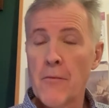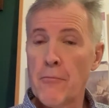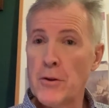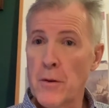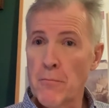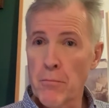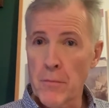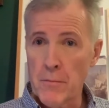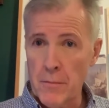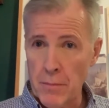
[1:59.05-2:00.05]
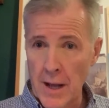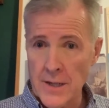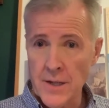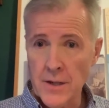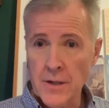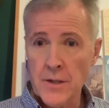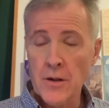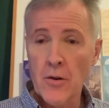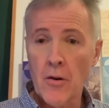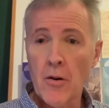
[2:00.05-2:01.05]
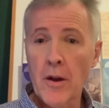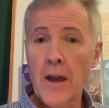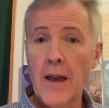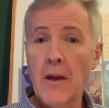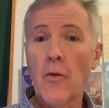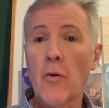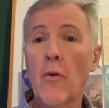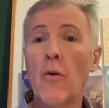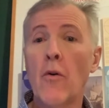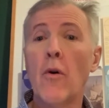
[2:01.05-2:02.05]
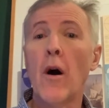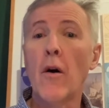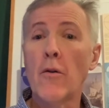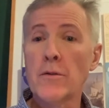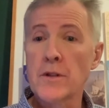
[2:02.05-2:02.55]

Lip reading: between Placidus, Cock, Equal, or whole